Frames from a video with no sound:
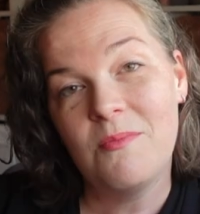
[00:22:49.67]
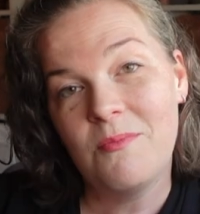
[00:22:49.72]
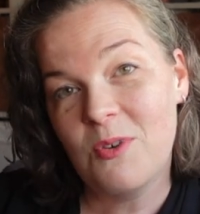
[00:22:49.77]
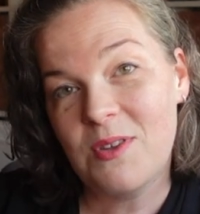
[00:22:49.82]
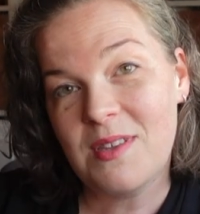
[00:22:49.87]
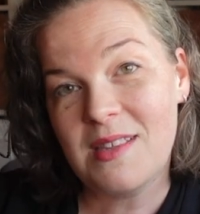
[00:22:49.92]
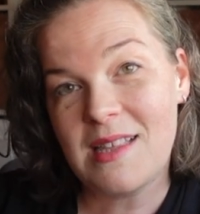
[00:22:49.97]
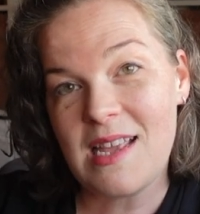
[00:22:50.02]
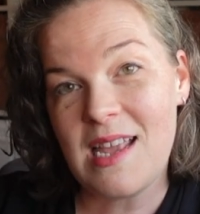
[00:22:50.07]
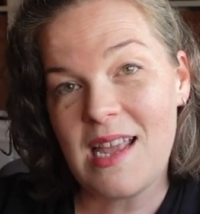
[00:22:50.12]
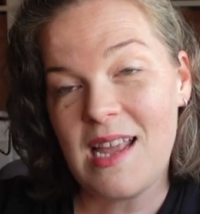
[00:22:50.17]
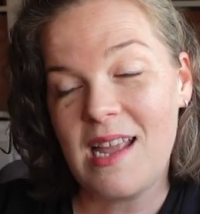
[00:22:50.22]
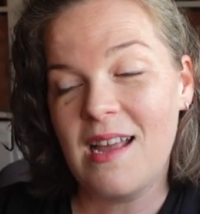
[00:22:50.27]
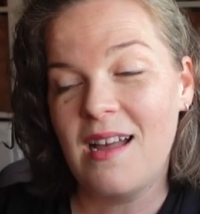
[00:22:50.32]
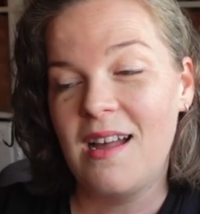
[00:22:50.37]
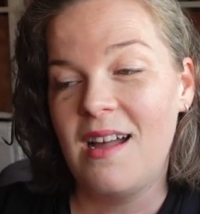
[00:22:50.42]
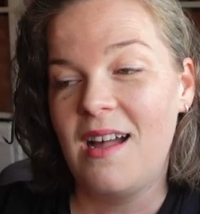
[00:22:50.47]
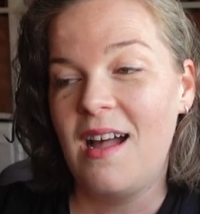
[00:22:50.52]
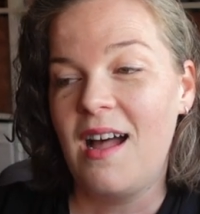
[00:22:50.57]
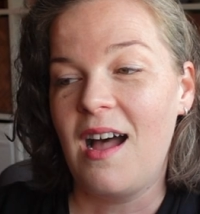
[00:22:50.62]
We'll see.
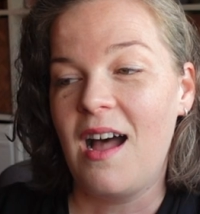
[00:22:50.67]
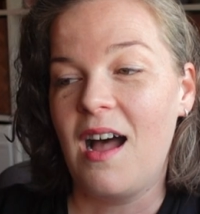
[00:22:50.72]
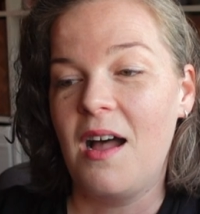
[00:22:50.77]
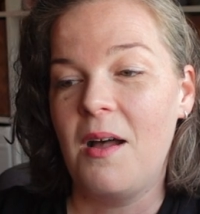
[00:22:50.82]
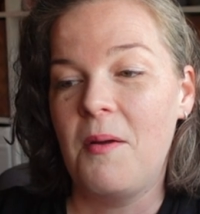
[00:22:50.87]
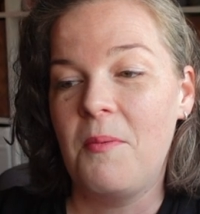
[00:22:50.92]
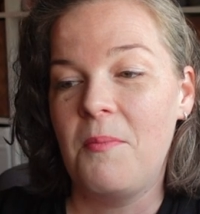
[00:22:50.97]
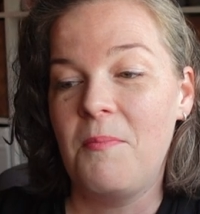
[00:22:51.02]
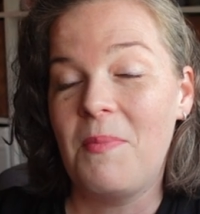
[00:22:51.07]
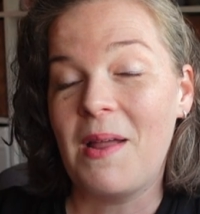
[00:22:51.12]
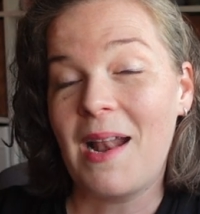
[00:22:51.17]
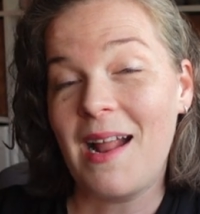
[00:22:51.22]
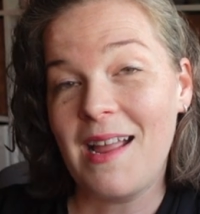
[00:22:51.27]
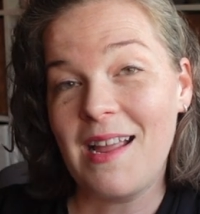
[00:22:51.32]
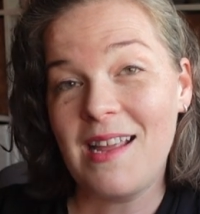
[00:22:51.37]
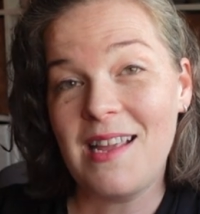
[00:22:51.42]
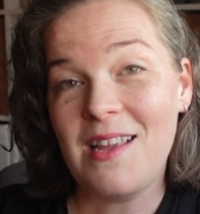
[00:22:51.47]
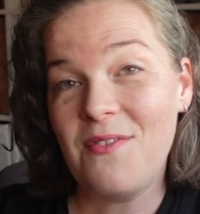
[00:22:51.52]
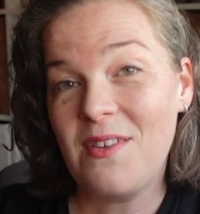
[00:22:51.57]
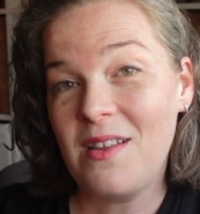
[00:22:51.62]
But
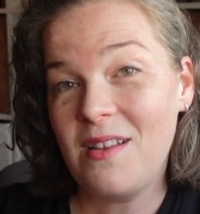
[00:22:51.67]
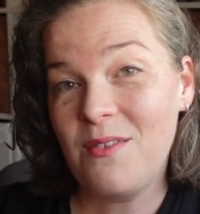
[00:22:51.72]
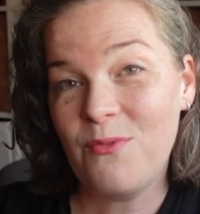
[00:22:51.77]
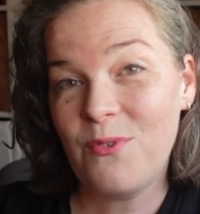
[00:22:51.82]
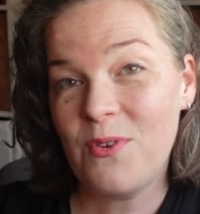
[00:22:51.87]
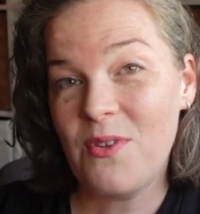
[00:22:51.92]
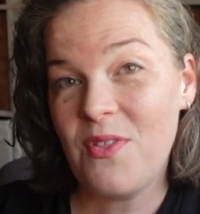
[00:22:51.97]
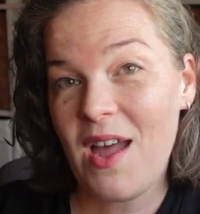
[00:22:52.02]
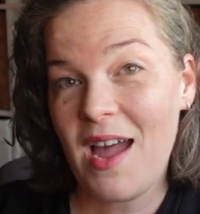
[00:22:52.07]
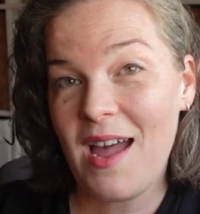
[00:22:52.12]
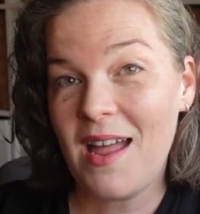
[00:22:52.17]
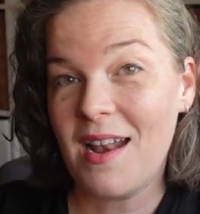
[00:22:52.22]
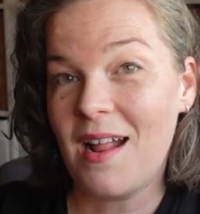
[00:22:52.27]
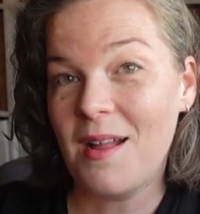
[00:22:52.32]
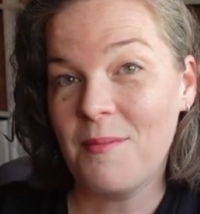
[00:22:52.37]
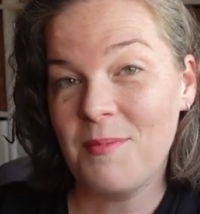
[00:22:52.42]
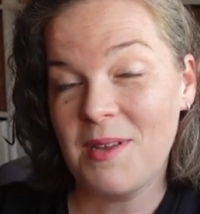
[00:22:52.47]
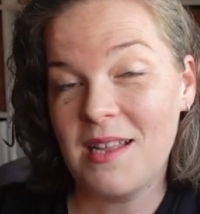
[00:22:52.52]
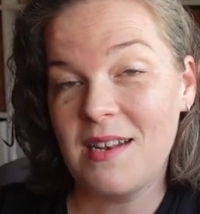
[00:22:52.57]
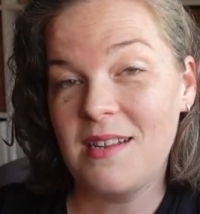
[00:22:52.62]
I, even for that,
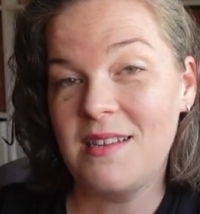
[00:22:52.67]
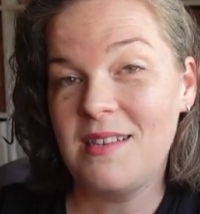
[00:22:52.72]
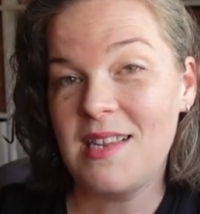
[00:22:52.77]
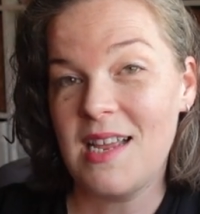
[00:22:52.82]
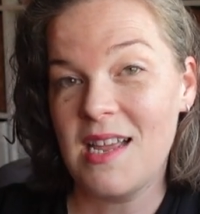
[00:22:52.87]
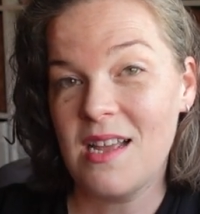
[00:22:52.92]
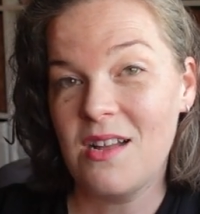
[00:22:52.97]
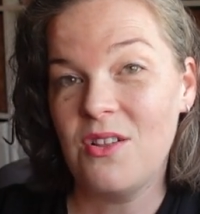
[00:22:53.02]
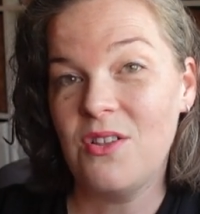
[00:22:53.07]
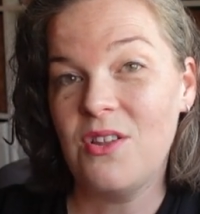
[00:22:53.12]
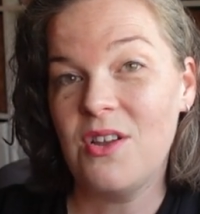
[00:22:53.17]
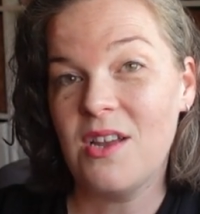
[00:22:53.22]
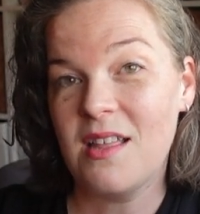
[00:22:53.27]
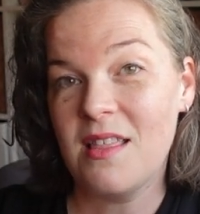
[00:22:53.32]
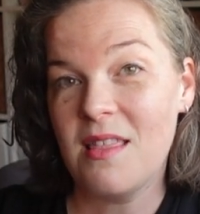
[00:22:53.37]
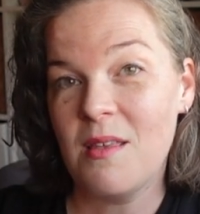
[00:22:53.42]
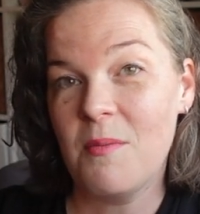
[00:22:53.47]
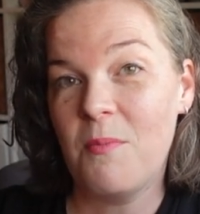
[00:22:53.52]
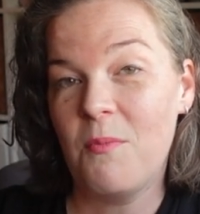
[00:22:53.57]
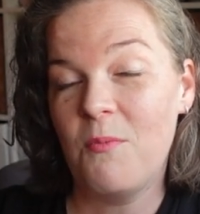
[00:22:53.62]
I'm going to take a look
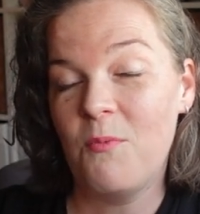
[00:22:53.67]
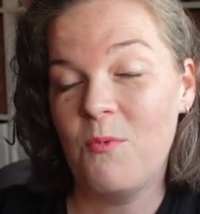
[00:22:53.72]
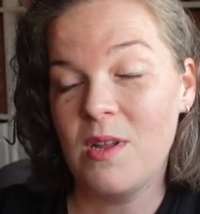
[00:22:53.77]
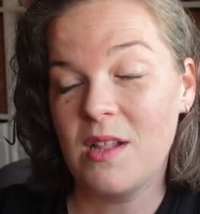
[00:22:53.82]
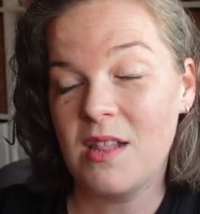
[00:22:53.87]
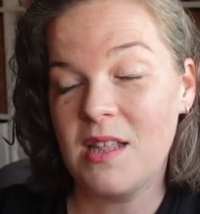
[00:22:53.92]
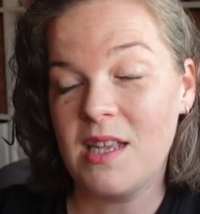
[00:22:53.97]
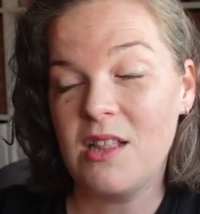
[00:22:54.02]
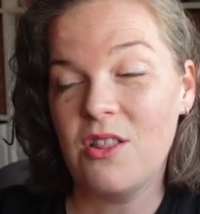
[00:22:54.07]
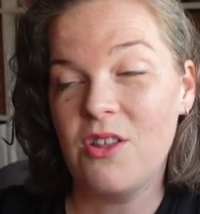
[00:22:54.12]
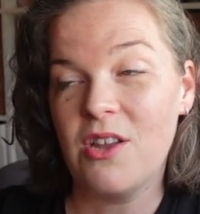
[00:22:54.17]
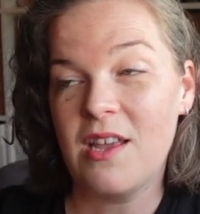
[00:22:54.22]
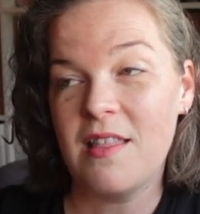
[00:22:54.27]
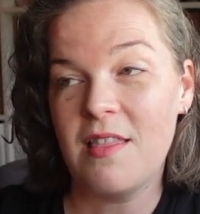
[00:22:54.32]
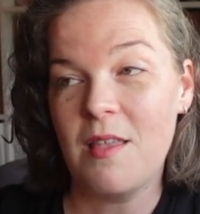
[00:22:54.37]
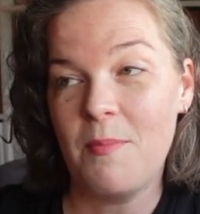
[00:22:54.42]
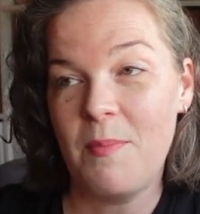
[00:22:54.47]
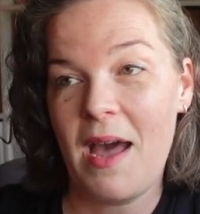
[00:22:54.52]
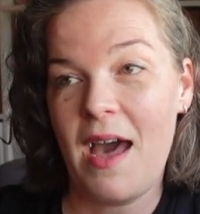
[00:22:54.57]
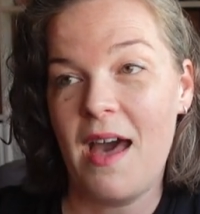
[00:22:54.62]
at the, really look
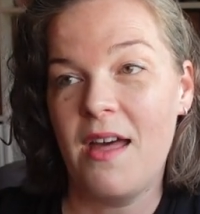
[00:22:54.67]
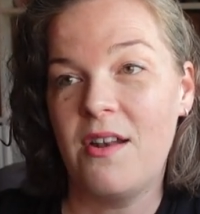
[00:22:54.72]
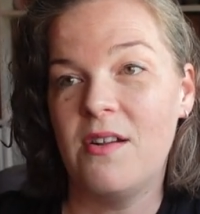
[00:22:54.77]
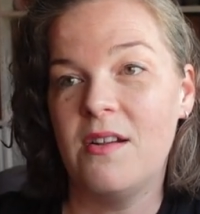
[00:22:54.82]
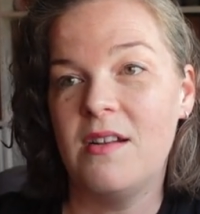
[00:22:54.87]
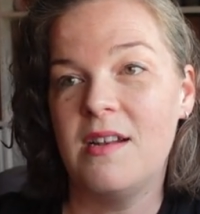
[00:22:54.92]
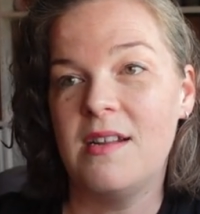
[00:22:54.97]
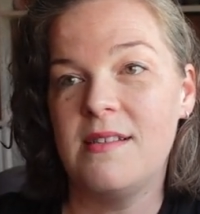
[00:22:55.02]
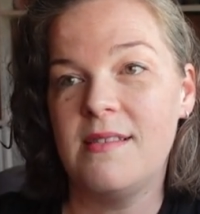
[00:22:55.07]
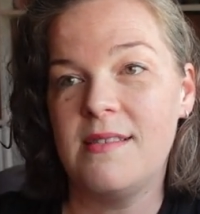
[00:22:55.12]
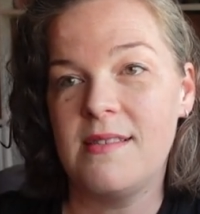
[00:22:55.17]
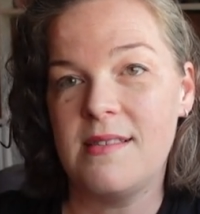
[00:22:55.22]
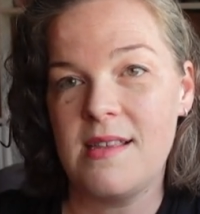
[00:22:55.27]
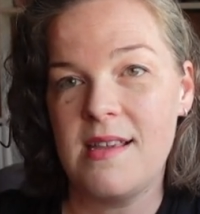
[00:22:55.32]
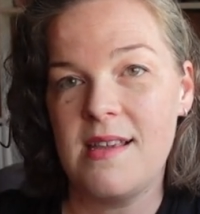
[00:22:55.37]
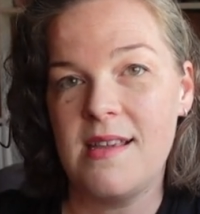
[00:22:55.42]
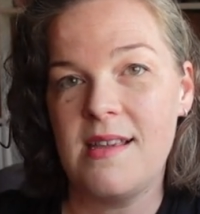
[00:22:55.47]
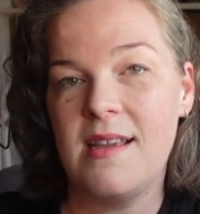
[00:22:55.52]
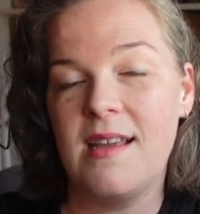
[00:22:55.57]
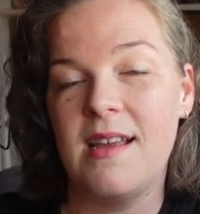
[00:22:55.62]
at the pattern and
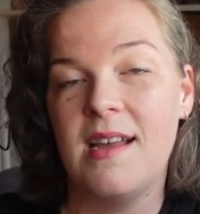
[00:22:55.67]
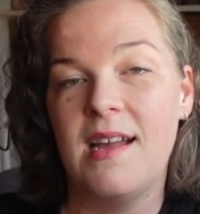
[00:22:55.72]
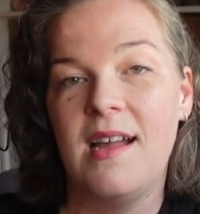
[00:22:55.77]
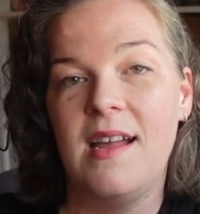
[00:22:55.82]
see,